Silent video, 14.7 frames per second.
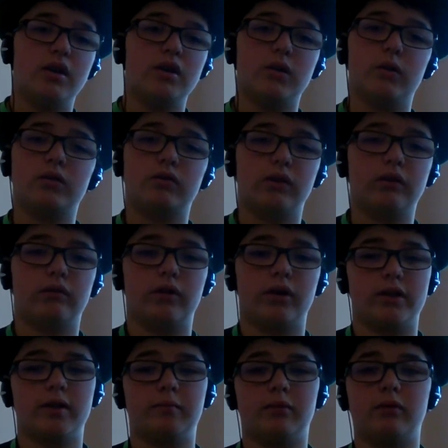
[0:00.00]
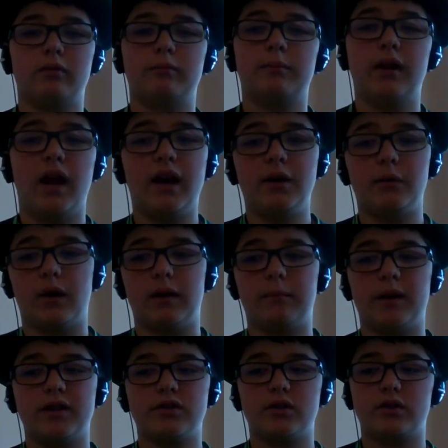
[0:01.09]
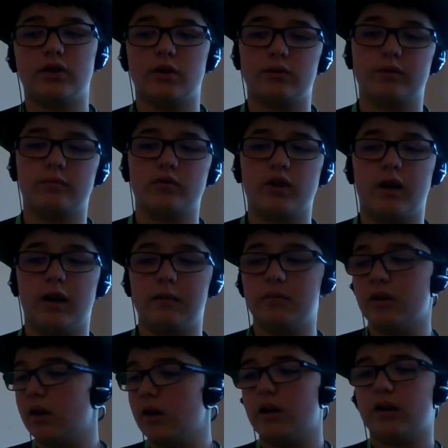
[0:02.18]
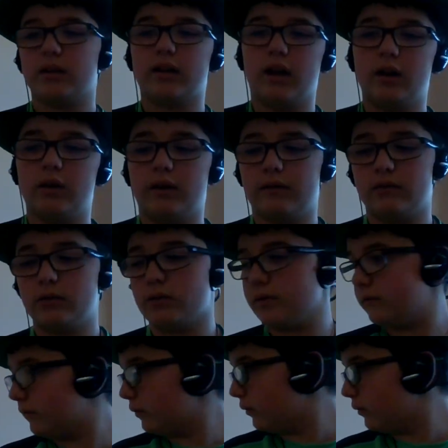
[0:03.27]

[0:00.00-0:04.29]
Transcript: Spencer it's really simple. But anyway, make sure you go subscribe to Connor after the